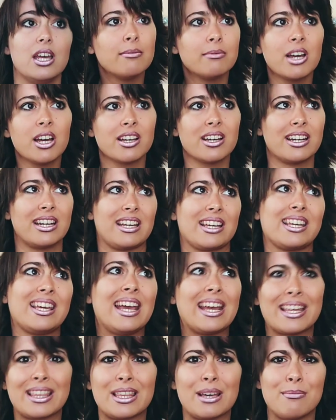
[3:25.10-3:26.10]
I'm not gonna
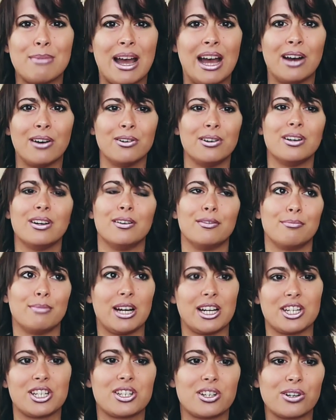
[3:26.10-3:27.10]
kick them out of
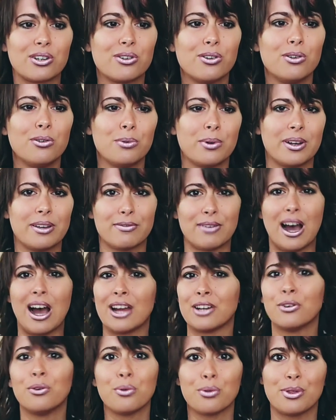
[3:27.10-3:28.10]
my circle if
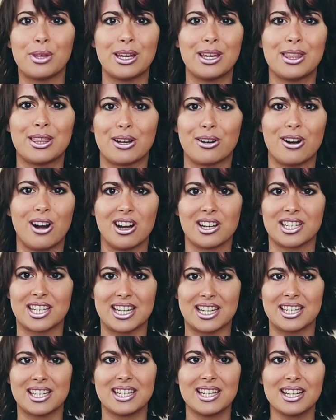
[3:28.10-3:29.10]
I don't think they're
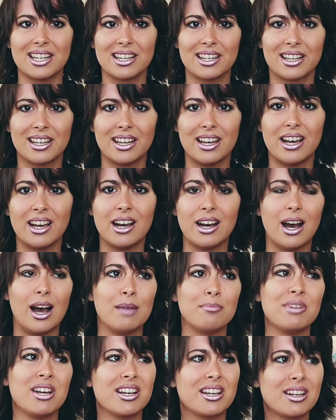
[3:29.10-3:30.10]
autistic.
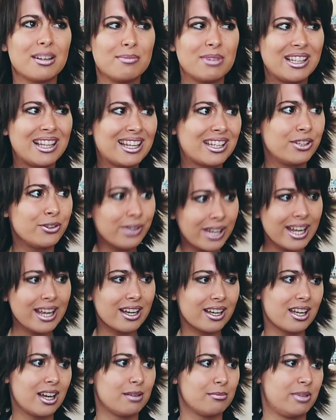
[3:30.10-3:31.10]
I'm not gonna be like, you
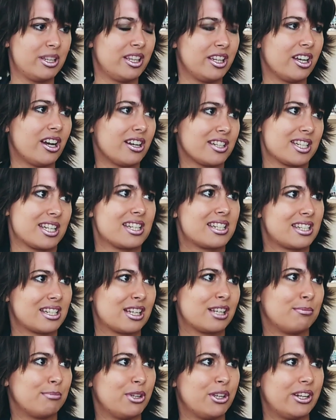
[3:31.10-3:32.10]
can't come in the
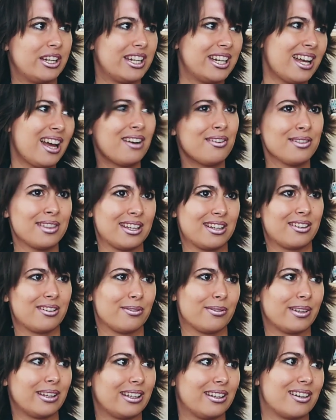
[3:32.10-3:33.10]
autistic community. I don't think
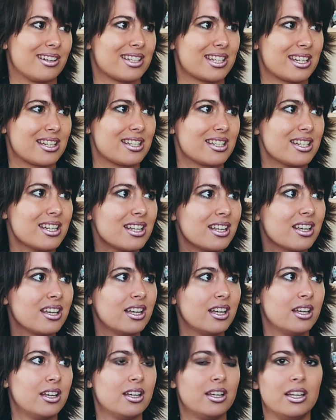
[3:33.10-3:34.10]
you're really autistic.
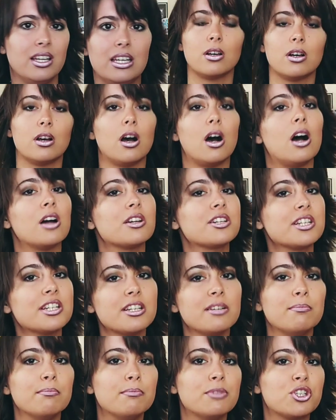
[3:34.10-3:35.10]

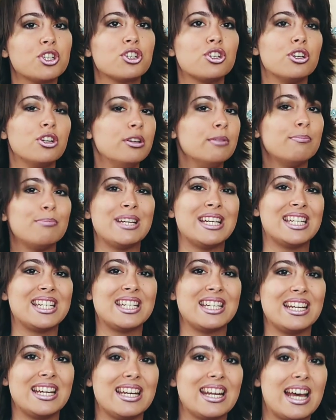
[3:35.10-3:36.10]
Autism shouldn't be
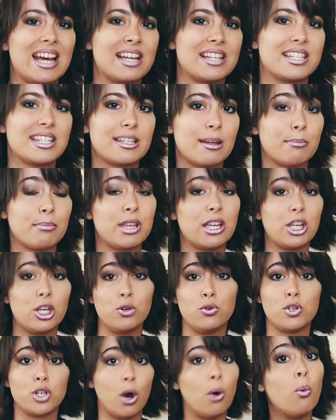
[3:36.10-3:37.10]
seen as something
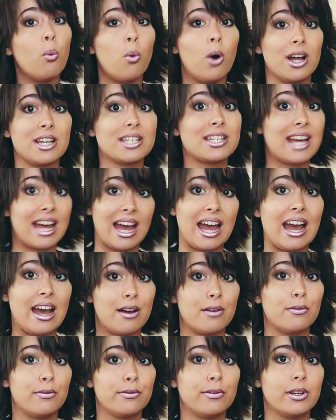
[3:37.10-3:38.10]
you don't want to
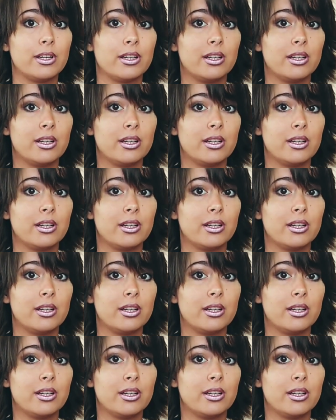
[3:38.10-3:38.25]
have.